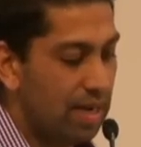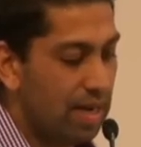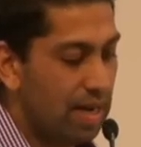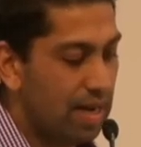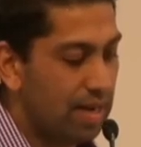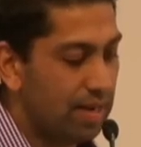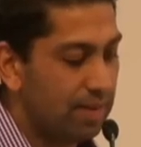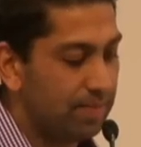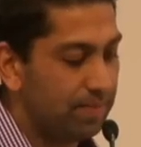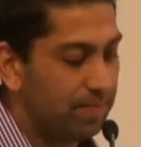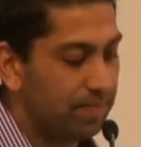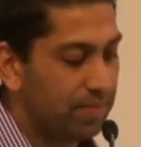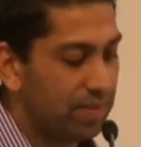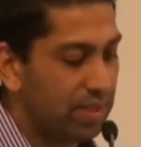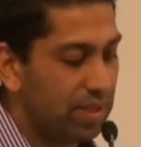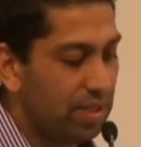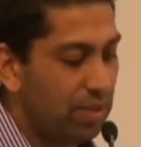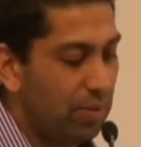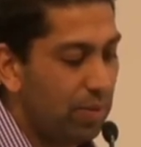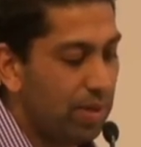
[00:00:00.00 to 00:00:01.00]
Um,
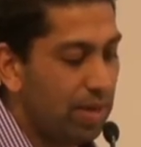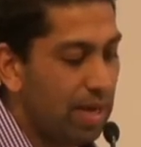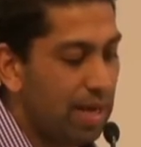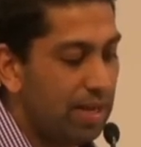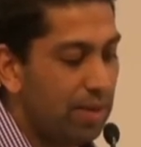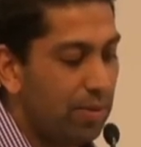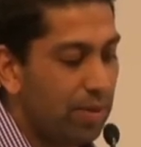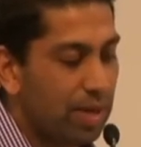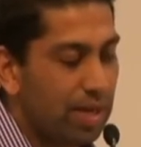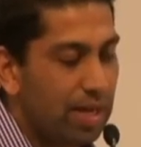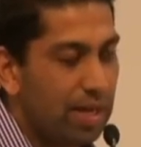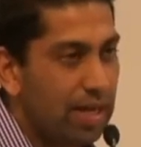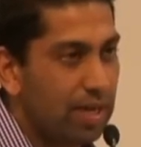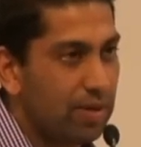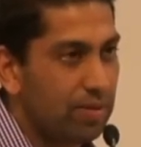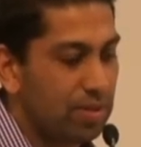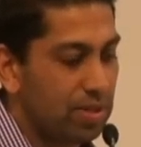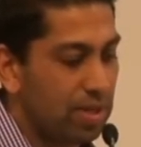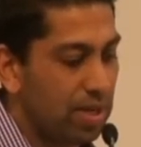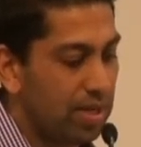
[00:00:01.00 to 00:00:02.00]
so there were, and there were
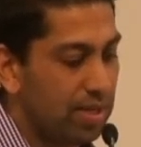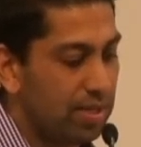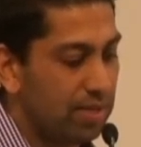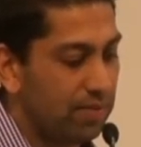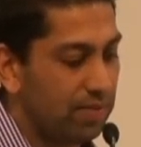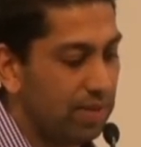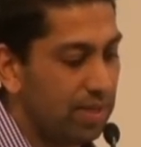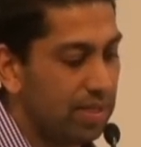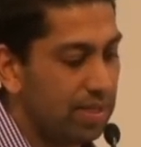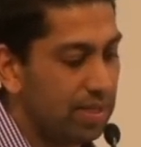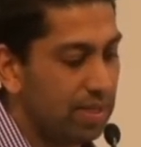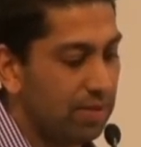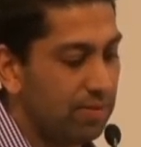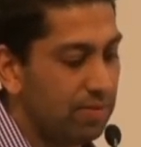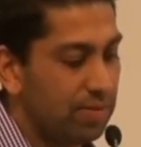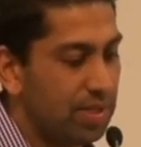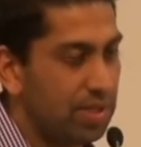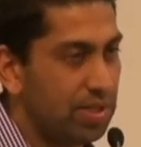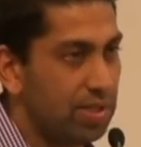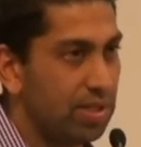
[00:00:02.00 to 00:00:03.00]
clinical signs of insulin
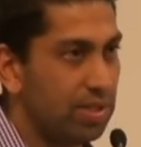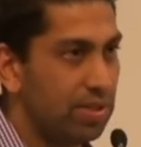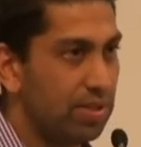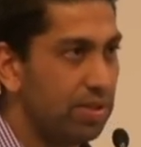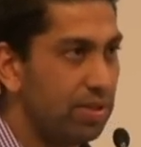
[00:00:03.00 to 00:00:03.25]
resistance.